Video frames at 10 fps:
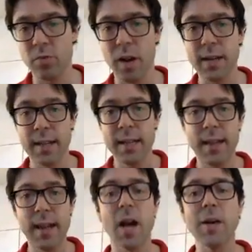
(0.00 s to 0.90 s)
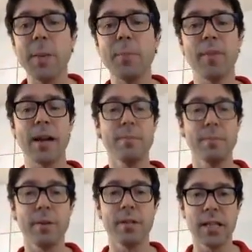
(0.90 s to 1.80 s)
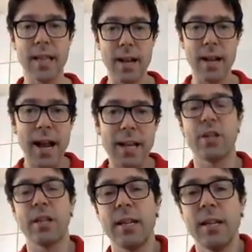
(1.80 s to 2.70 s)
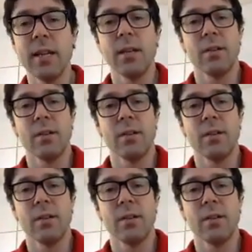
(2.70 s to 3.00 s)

right? They are our bread and butter. They're actually,